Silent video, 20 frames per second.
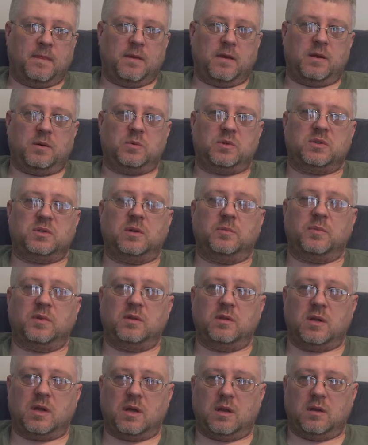And it was
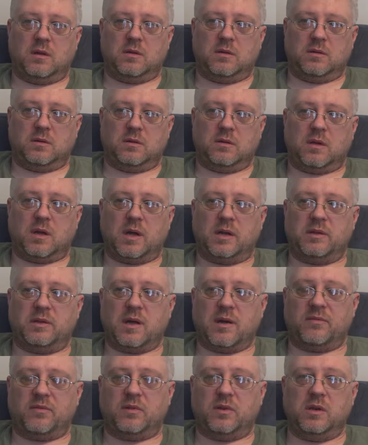something that I
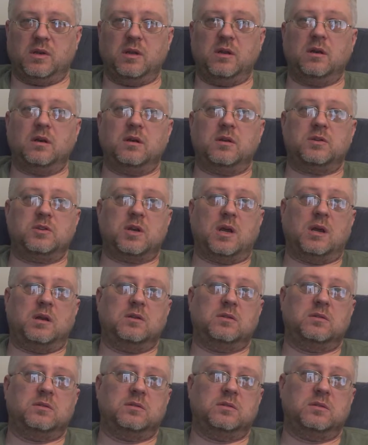definitely needed to
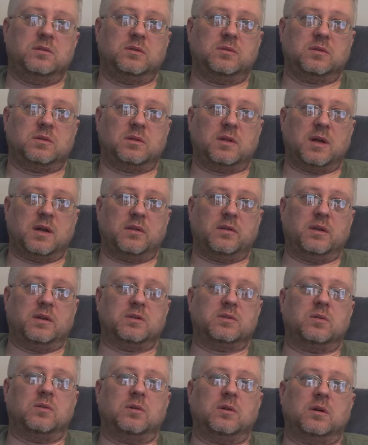change. There was a lot of
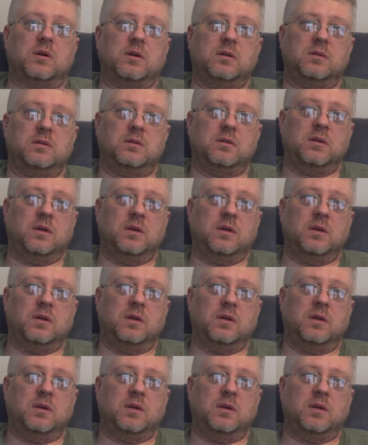things going on.